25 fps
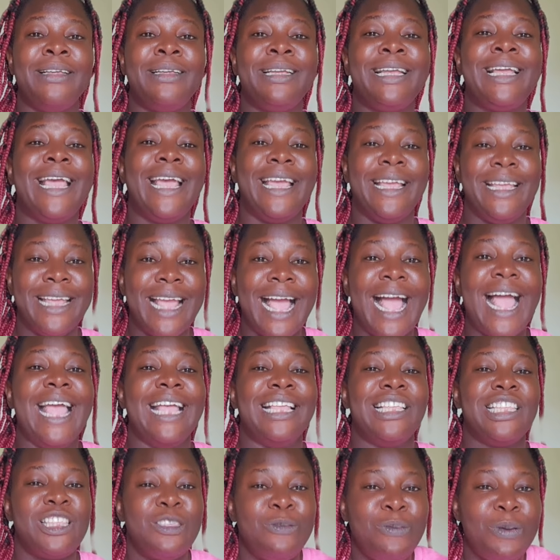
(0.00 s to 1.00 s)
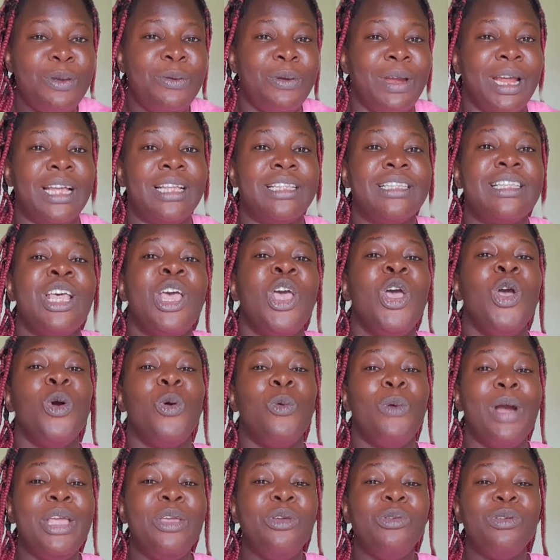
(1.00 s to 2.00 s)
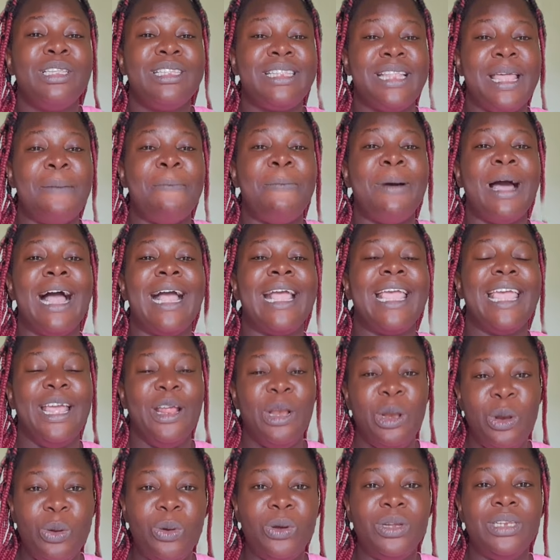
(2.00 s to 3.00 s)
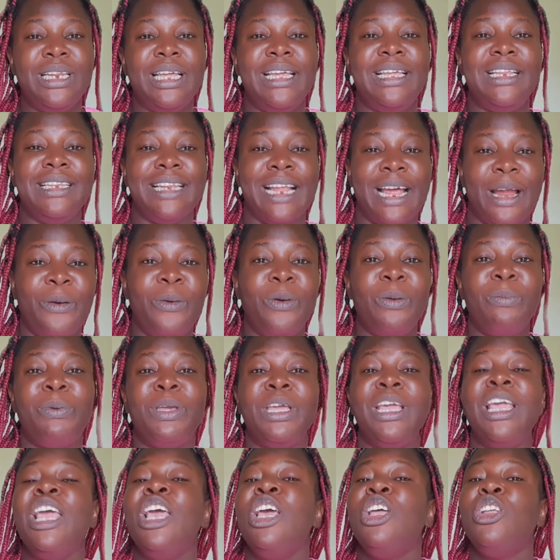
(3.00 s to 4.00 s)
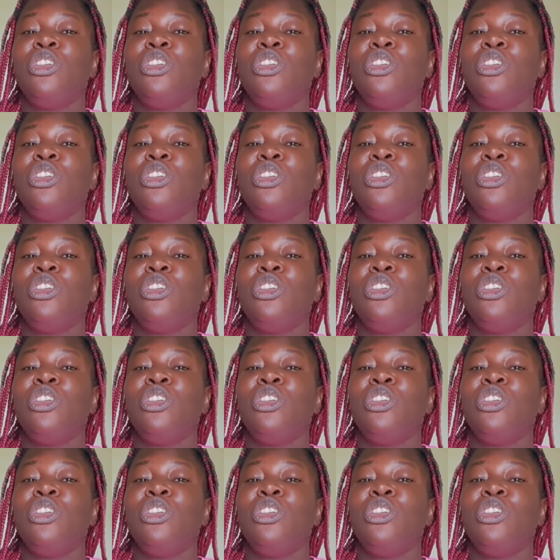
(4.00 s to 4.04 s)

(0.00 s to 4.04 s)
Kenya experience when you stay back alone in Nairobi.